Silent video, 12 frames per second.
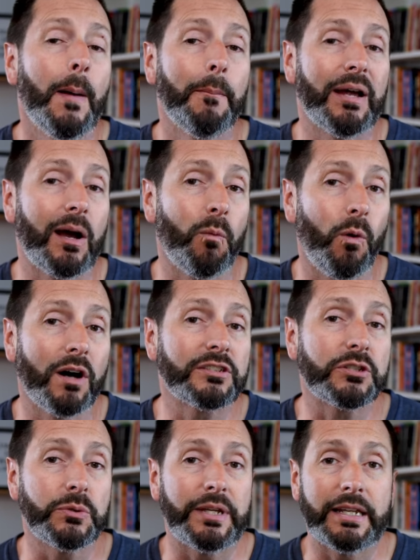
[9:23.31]
but I want
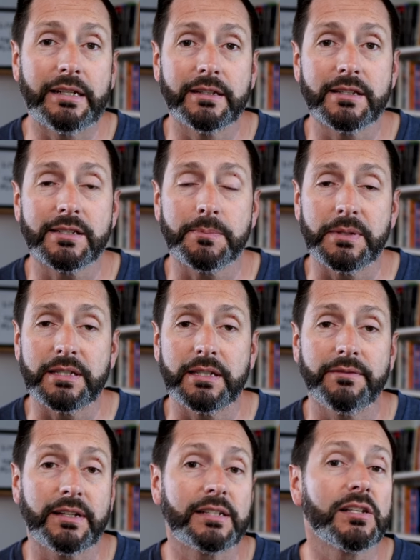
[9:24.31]
to get into the
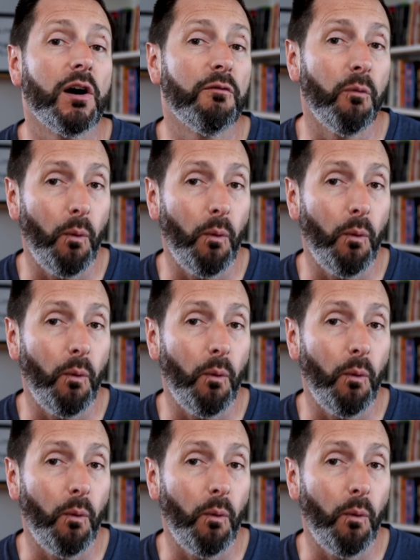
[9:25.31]
specifics of